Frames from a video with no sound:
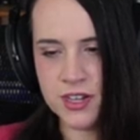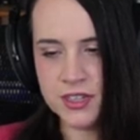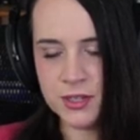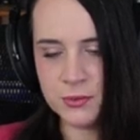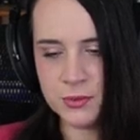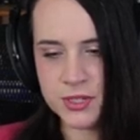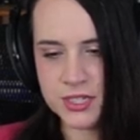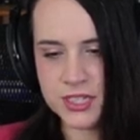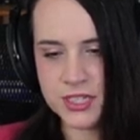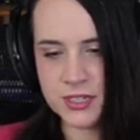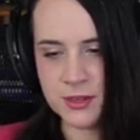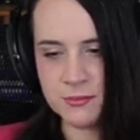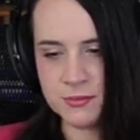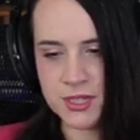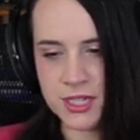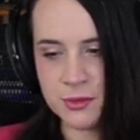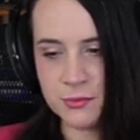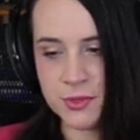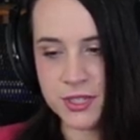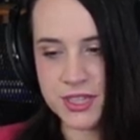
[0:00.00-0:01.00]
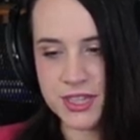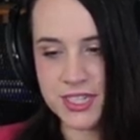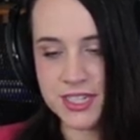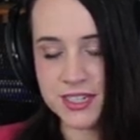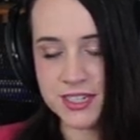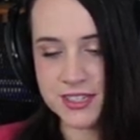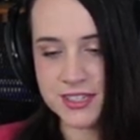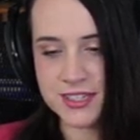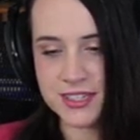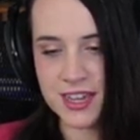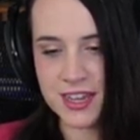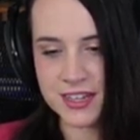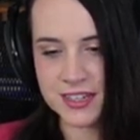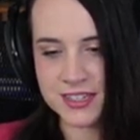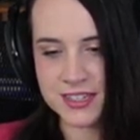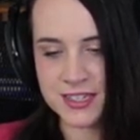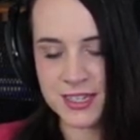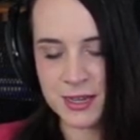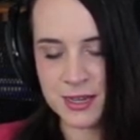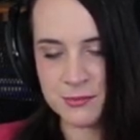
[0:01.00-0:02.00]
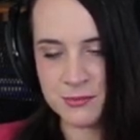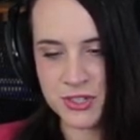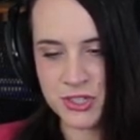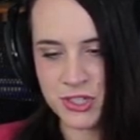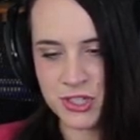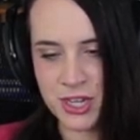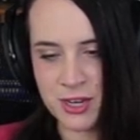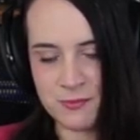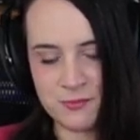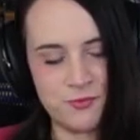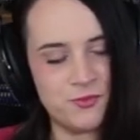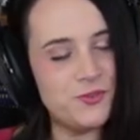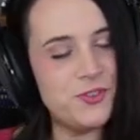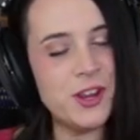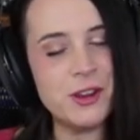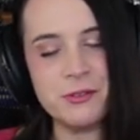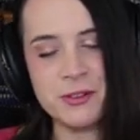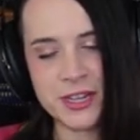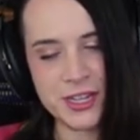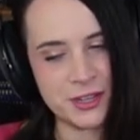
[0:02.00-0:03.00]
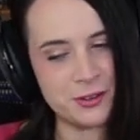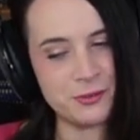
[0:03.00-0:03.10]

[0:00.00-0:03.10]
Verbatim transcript: There was something with the exact same shape, very